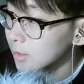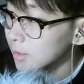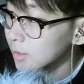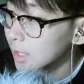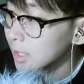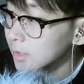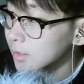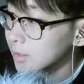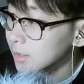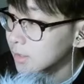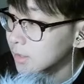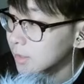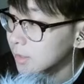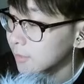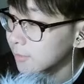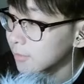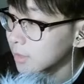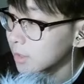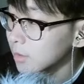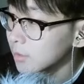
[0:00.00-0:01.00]
Lastly,
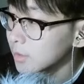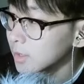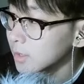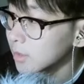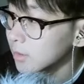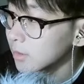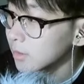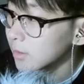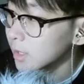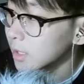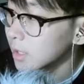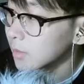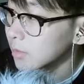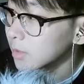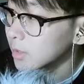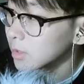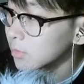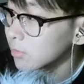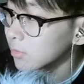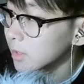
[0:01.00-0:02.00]
if load 0,
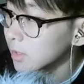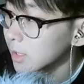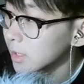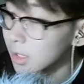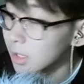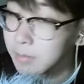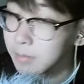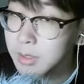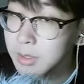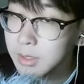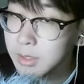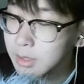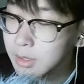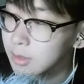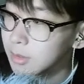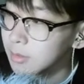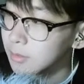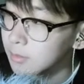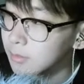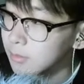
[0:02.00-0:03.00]
enable is 1, and up is
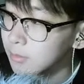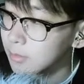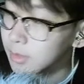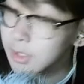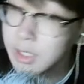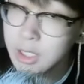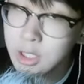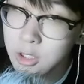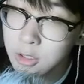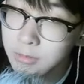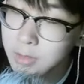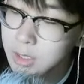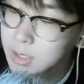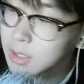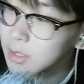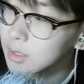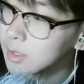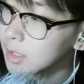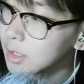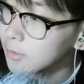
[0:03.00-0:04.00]
0, we're
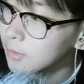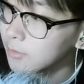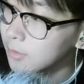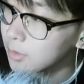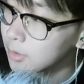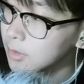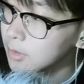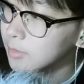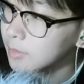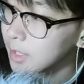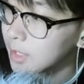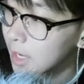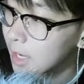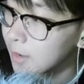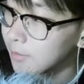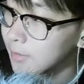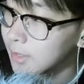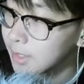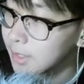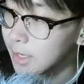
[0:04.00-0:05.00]
decrementing, and of course we
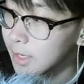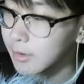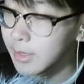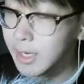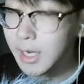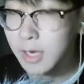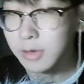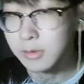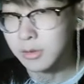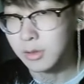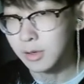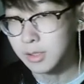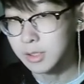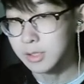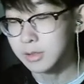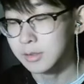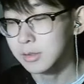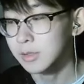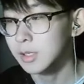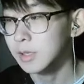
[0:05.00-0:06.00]
have the carry out
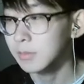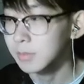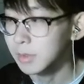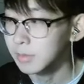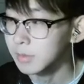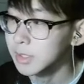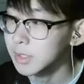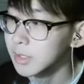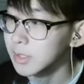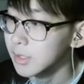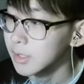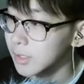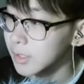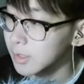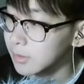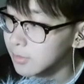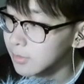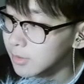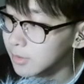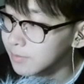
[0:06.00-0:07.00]
logic implemented here
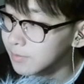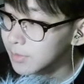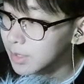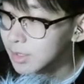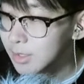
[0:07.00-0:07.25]
as well.